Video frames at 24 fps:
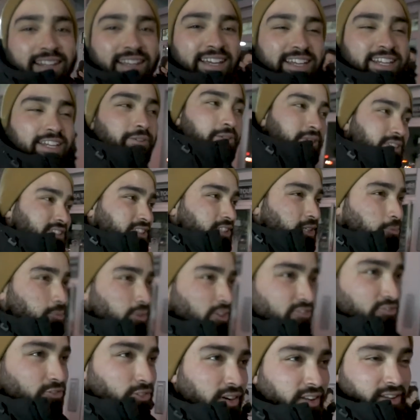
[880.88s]
lady was
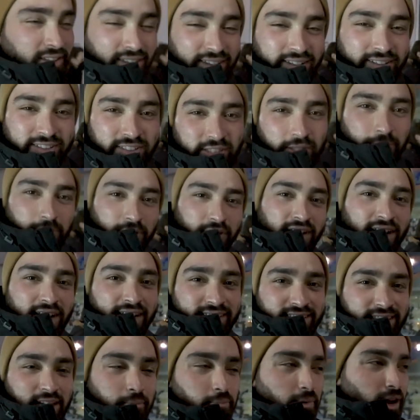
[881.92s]
super friendly, super
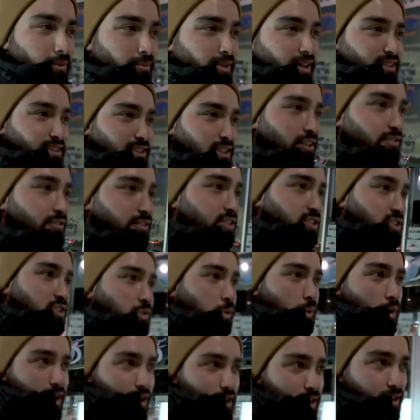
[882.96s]
nice. I bought myself a
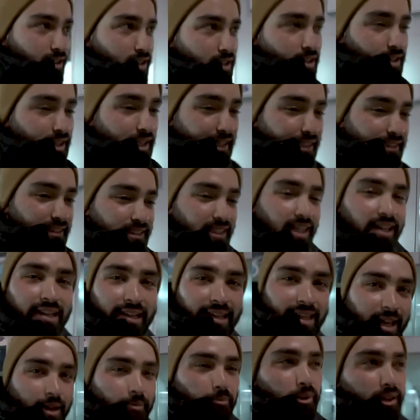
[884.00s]
sweater inside
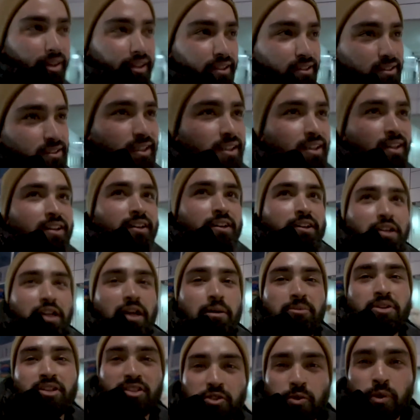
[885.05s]
of that place.
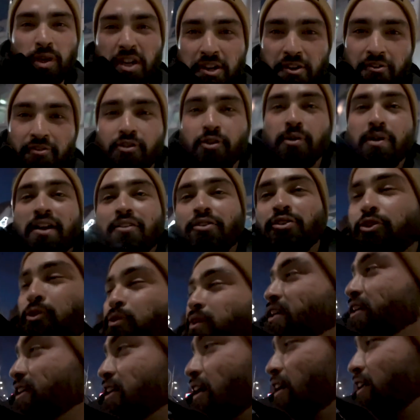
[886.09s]
Got me a sweater for around
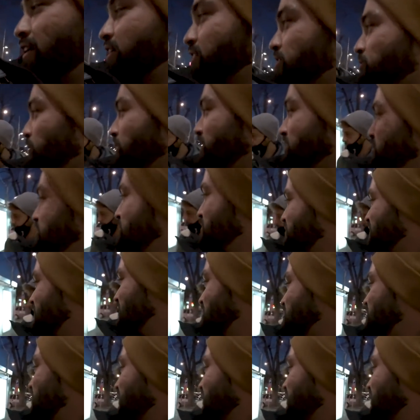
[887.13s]
$3. What did you get,